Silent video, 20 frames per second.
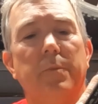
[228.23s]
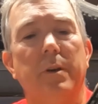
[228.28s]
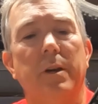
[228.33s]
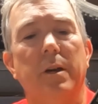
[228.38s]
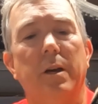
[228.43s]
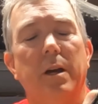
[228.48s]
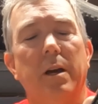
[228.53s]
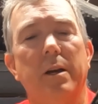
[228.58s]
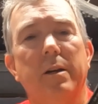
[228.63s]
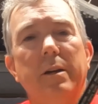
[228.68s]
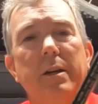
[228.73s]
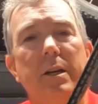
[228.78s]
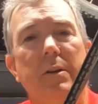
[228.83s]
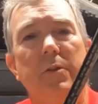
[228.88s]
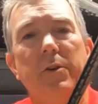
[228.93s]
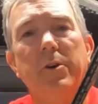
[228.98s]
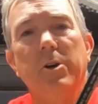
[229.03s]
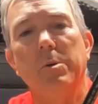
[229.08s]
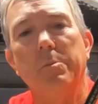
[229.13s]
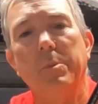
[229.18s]
I can
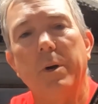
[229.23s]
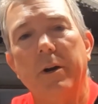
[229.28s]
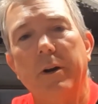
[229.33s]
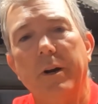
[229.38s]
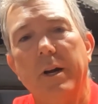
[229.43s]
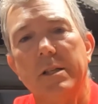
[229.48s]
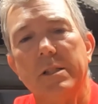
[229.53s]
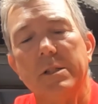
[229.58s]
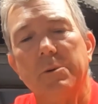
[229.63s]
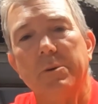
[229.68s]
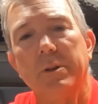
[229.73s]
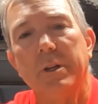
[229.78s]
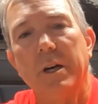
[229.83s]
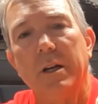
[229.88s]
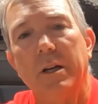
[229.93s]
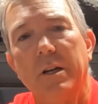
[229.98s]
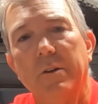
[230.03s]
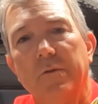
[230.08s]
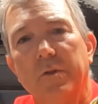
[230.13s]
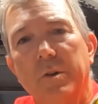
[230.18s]
never go to Berryessa
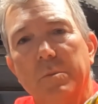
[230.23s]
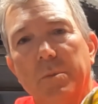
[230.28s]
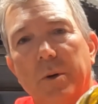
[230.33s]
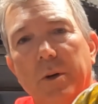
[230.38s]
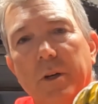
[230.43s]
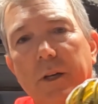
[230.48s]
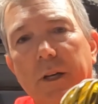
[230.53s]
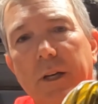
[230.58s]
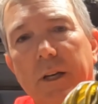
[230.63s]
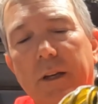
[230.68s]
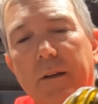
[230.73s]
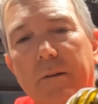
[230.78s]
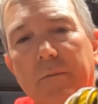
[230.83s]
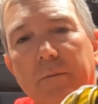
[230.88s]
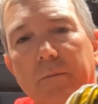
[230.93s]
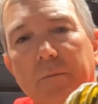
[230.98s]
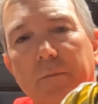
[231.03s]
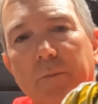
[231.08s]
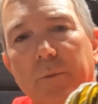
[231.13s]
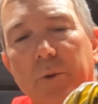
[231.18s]
without a football head
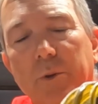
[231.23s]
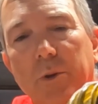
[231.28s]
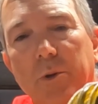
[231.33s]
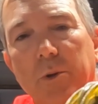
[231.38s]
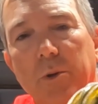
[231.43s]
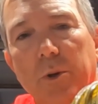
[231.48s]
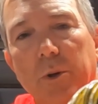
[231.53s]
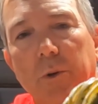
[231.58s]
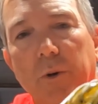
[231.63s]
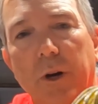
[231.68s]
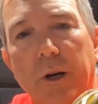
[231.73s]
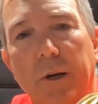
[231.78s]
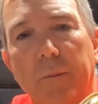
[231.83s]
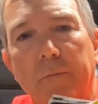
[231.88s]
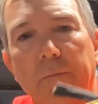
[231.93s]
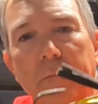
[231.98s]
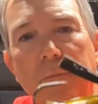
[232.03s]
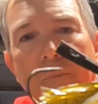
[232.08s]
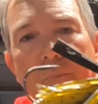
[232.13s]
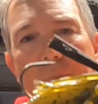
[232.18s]
with a hula
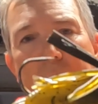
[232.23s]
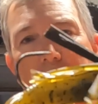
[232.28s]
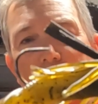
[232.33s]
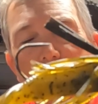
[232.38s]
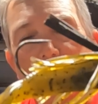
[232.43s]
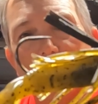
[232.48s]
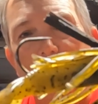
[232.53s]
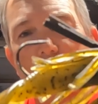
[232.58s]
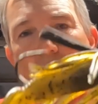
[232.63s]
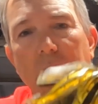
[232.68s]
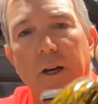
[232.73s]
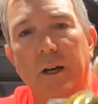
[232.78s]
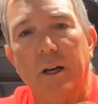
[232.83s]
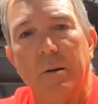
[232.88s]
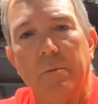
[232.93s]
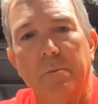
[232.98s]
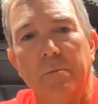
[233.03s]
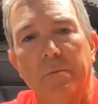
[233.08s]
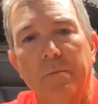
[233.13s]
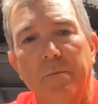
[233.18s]
grub.
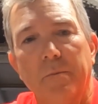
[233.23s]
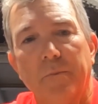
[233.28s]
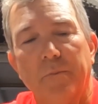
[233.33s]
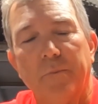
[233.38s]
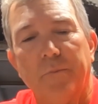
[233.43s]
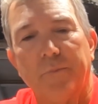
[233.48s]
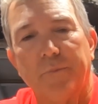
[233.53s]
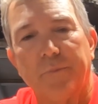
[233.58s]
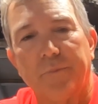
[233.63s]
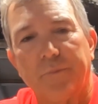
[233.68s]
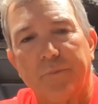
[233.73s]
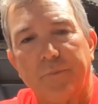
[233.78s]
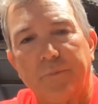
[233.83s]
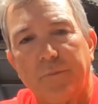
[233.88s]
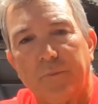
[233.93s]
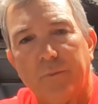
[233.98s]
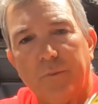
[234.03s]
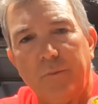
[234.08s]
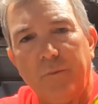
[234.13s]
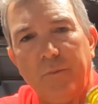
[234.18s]

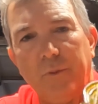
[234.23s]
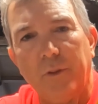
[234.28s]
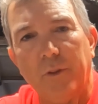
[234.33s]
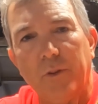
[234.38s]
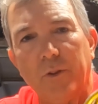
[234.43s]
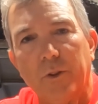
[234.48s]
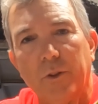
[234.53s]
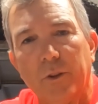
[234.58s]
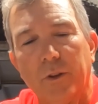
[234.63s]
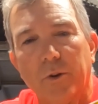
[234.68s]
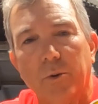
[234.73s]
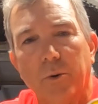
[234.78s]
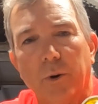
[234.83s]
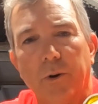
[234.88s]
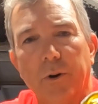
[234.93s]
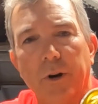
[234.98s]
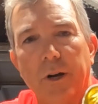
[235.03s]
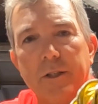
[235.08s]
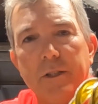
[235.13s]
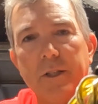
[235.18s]

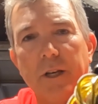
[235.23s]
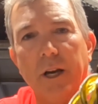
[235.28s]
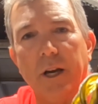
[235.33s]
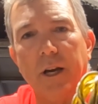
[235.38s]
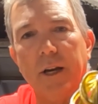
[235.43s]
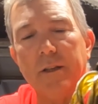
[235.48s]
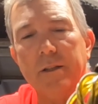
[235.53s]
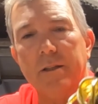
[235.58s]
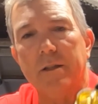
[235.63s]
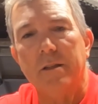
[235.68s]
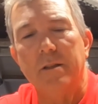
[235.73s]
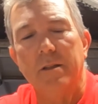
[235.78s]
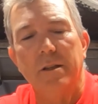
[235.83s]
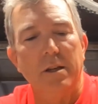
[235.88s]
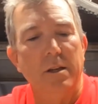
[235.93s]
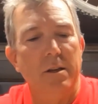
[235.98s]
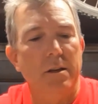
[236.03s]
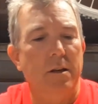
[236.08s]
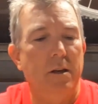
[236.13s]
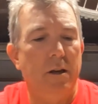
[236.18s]
1/4 ounce size
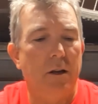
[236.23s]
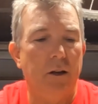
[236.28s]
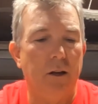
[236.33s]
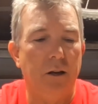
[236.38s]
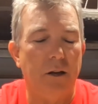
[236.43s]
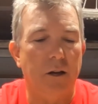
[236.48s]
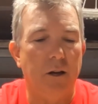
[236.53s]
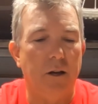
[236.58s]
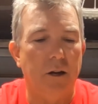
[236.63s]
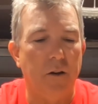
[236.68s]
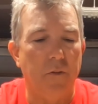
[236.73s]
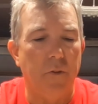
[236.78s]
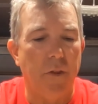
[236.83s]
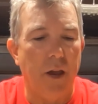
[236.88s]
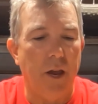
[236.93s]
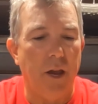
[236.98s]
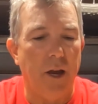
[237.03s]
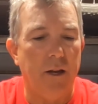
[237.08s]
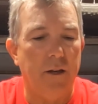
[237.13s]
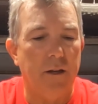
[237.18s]
on
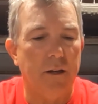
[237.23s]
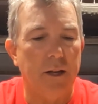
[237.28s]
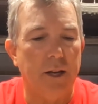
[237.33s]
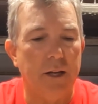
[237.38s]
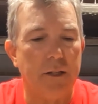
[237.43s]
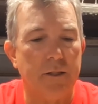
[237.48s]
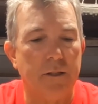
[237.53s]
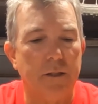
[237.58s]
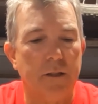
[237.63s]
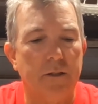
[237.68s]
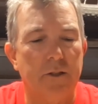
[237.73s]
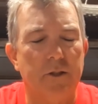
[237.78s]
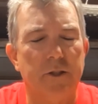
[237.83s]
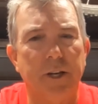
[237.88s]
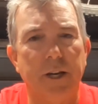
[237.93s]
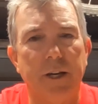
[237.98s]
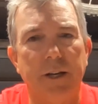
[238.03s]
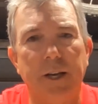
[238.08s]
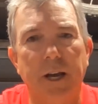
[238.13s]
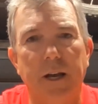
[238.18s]
that. Just
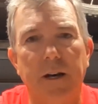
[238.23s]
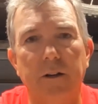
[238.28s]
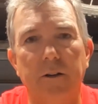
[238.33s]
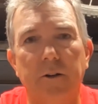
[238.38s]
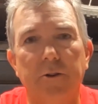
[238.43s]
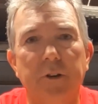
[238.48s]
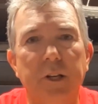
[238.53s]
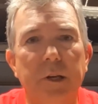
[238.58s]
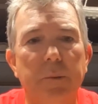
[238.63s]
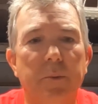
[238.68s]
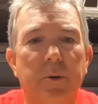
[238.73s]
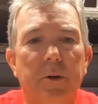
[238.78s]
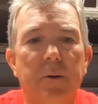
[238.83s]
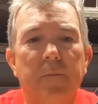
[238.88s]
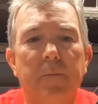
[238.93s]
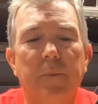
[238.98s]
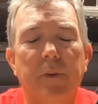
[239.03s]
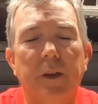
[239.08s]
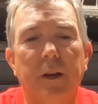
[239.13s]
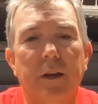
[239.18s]
to get down a little
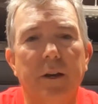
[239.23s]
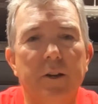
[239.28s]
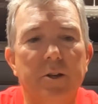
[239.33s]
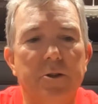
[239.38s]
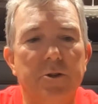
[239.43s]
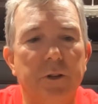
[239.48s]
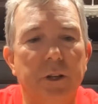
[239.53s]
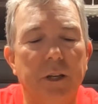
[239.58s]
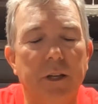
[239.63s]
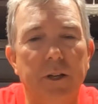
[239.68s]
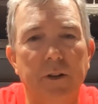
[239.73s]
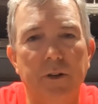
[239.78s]
deeper, I usually